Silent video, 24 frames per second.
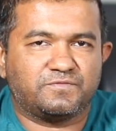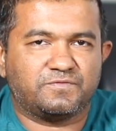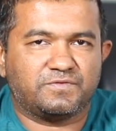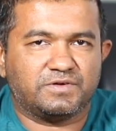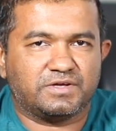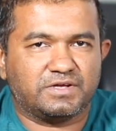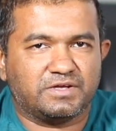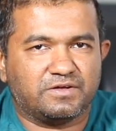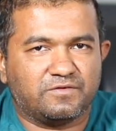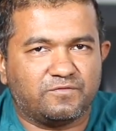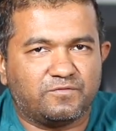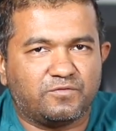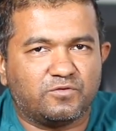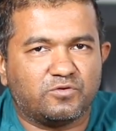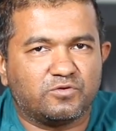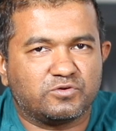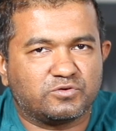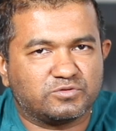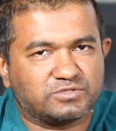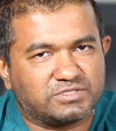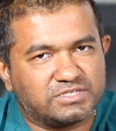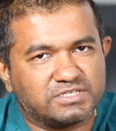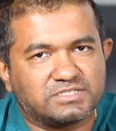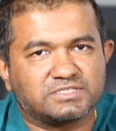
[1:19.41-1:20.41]
4
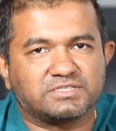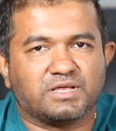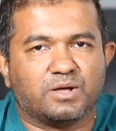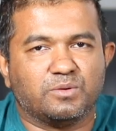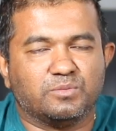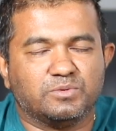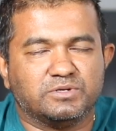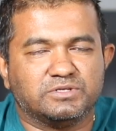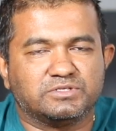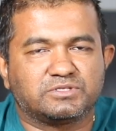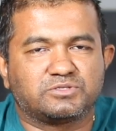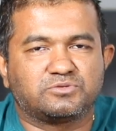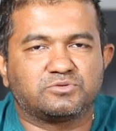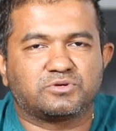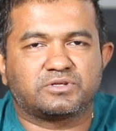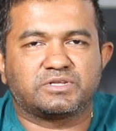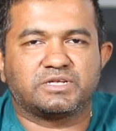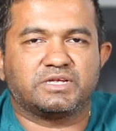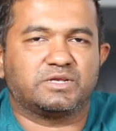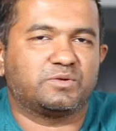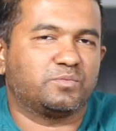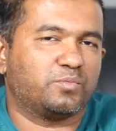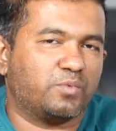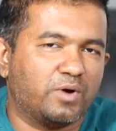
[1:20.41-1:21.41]
to 6 hours to
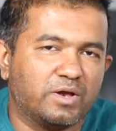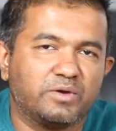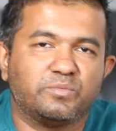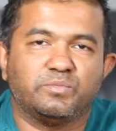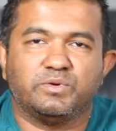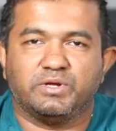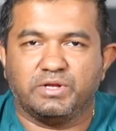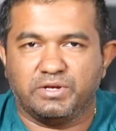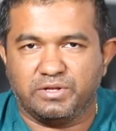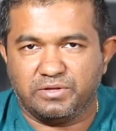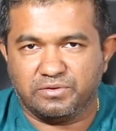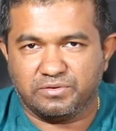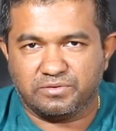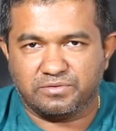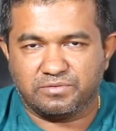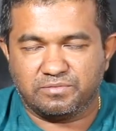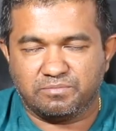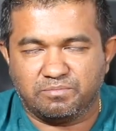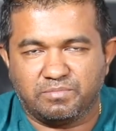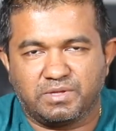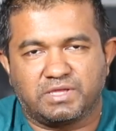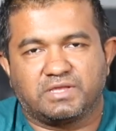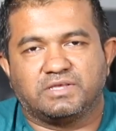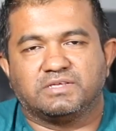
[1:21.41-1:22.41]
create one video,
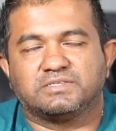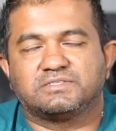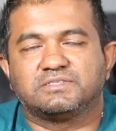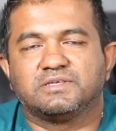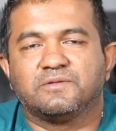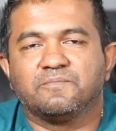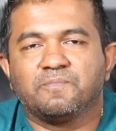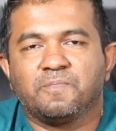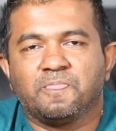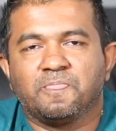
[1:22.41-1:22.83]
because